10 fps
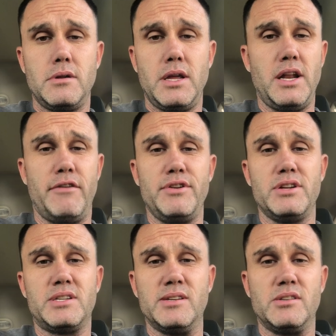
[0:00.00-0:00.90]
in every
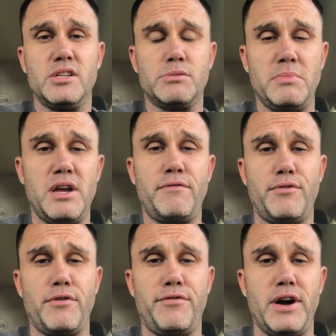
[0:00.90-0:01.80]
decision that's made
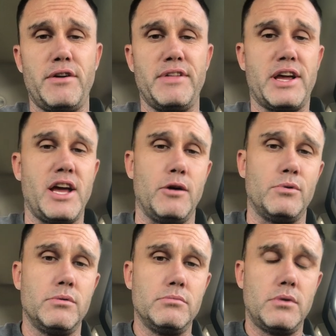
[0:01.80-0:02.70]
for a fight of that caliber.
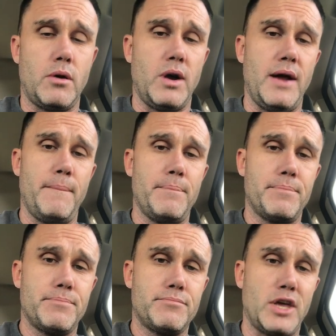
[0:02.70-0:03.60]
All right?
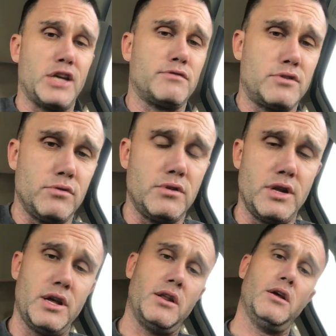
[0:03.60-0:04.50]
Thanks for tuning
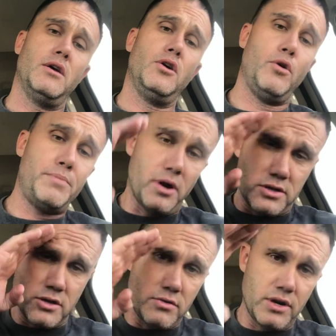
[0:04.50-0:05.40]
in. Hope you all
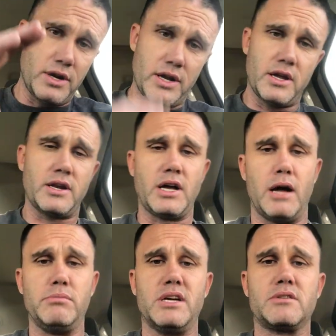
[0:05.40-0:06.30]
tune in again.
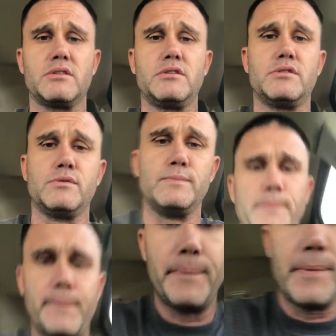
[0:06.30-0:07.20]
God bless. I'll see you
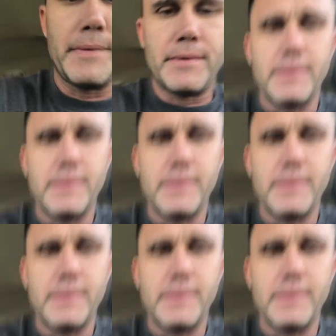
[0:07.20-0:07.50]
soon.